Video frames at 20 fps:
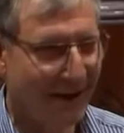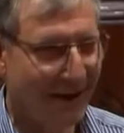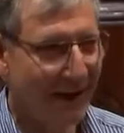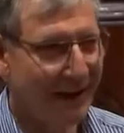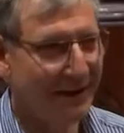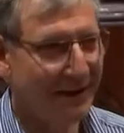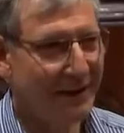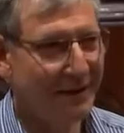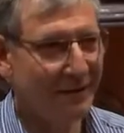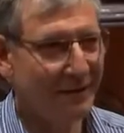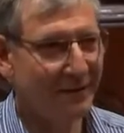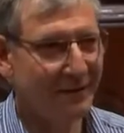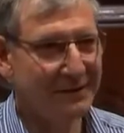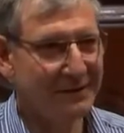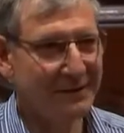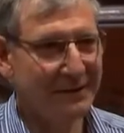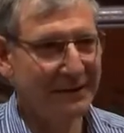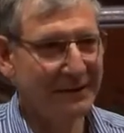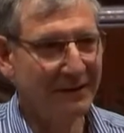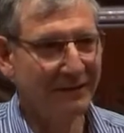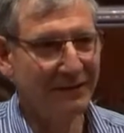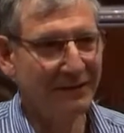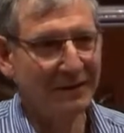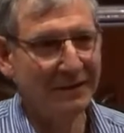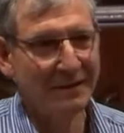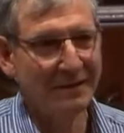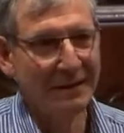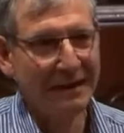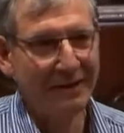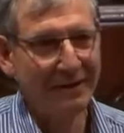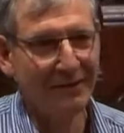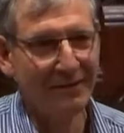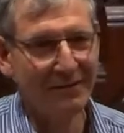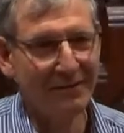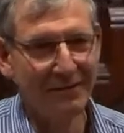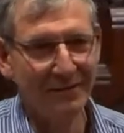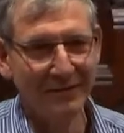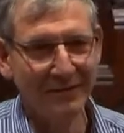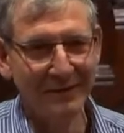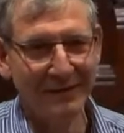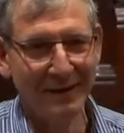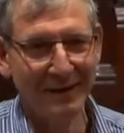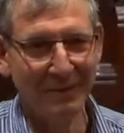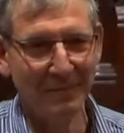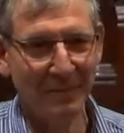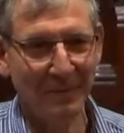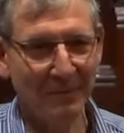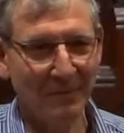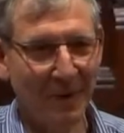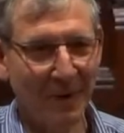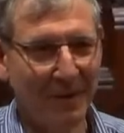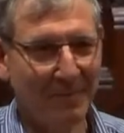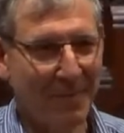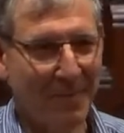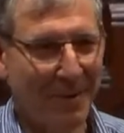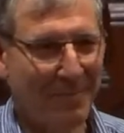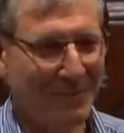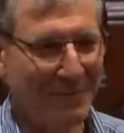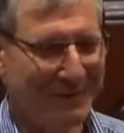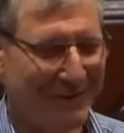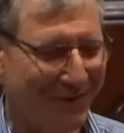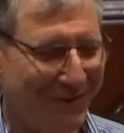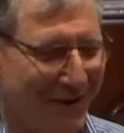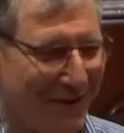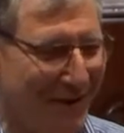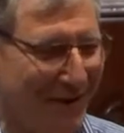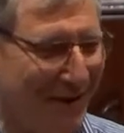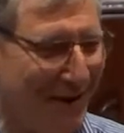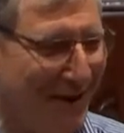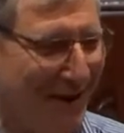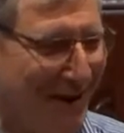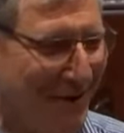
And then significantly, the third thing, my mum was a very